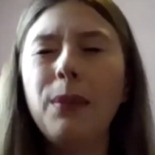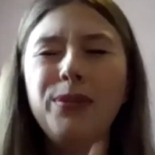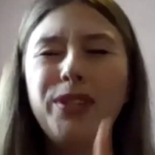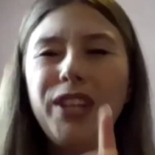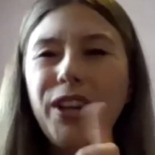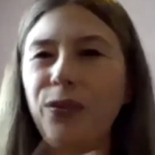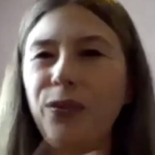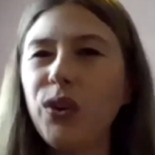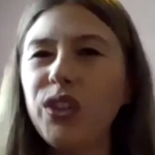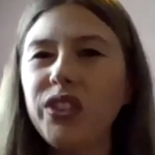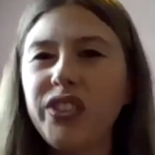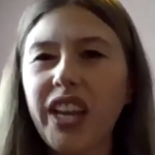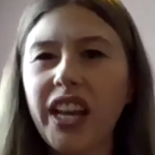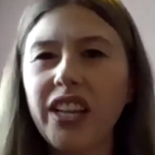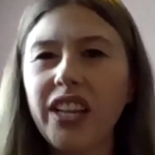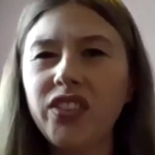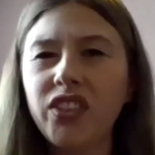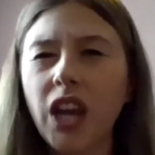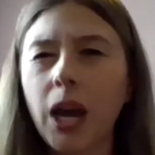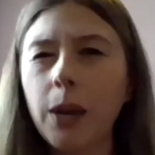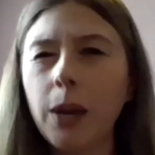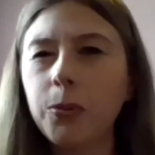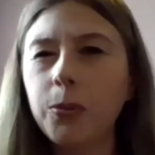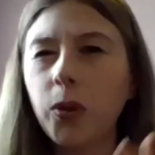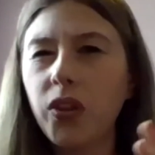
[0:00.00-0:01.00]
different
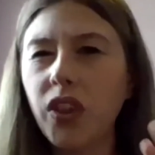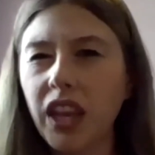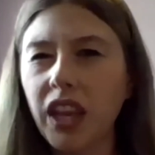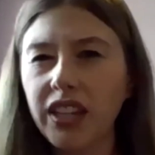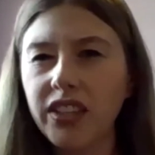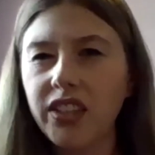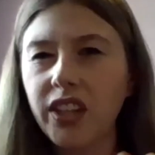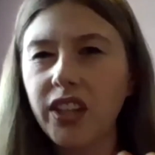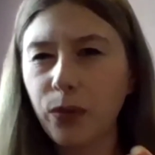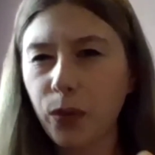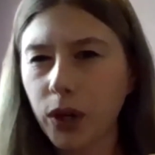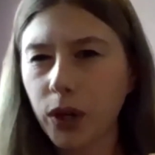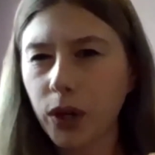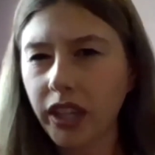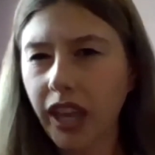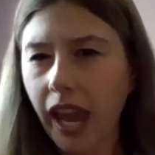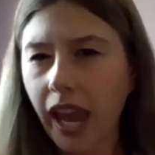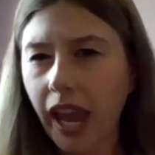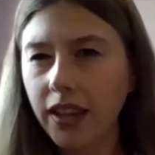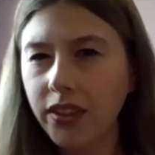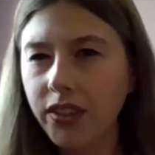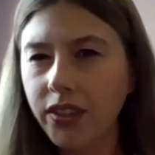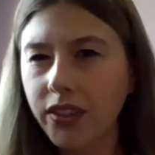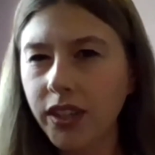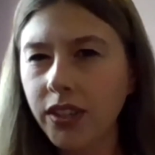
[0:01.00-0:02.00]
desktops with like different
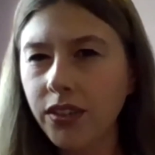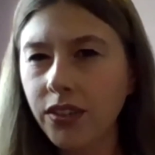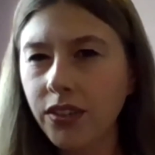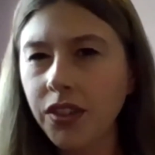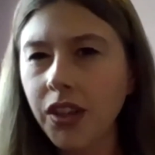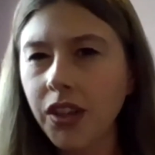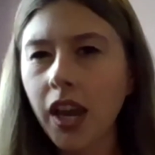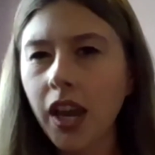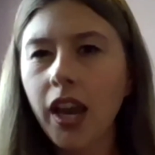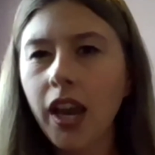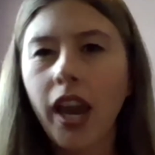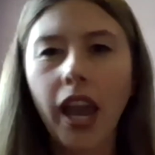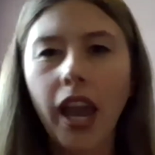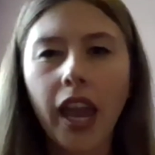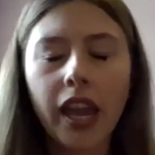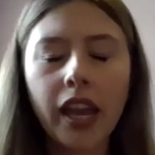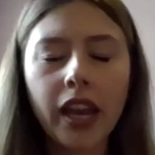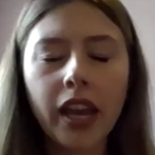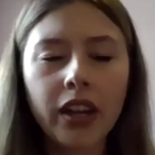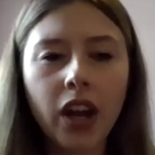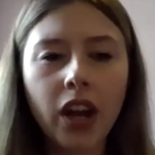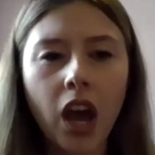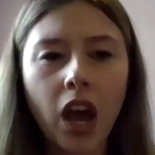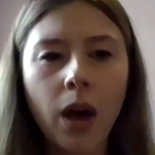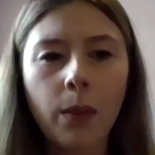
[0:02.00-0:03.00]
cases.
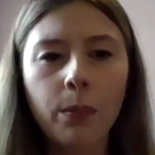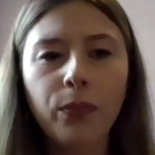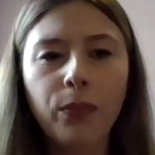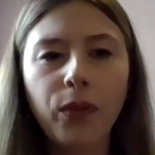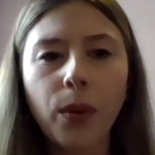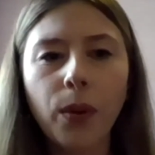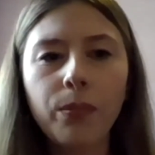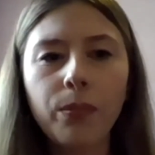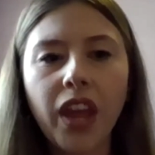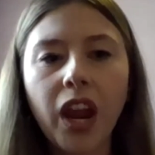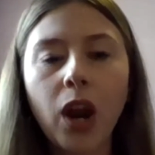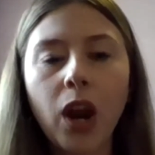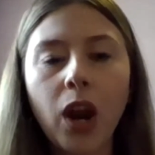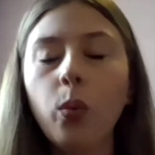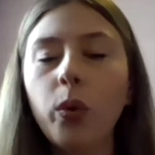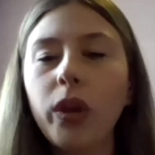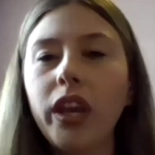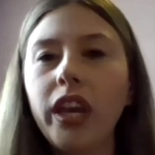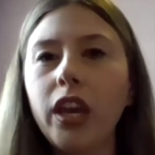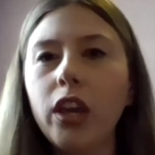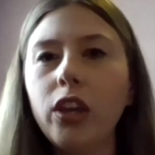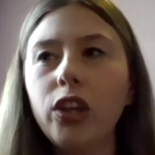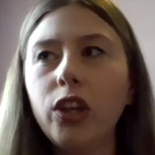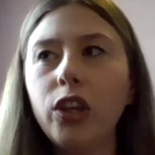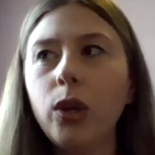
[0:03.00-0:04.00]
And from there,
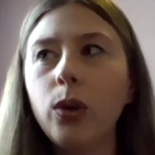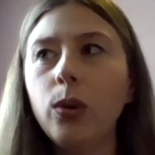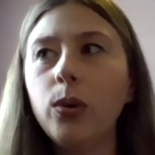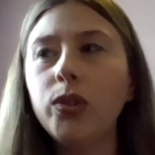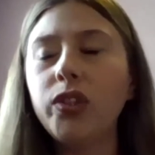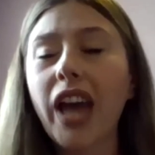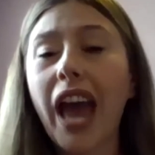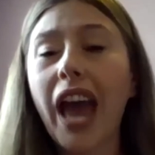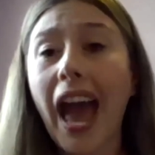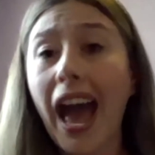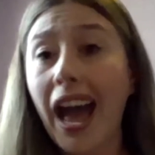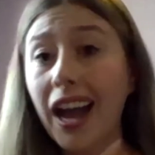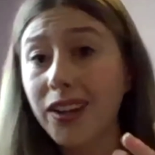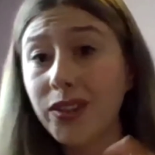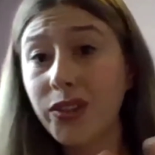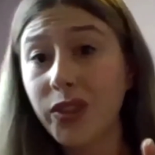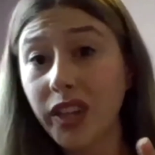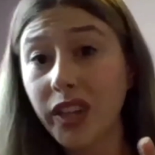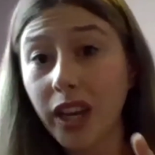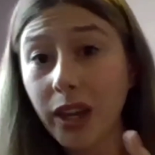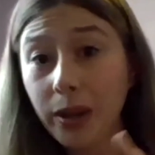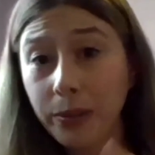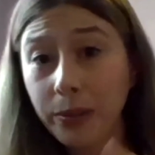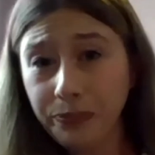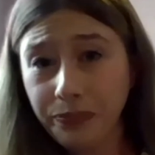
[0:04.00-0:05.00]
we use
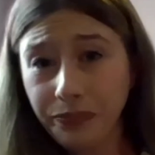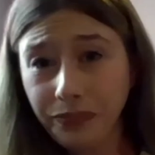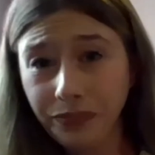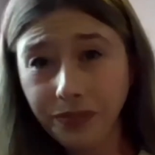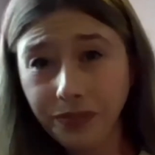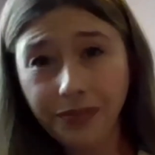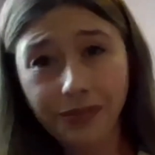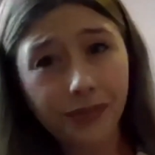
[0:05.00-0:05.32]
Axiom.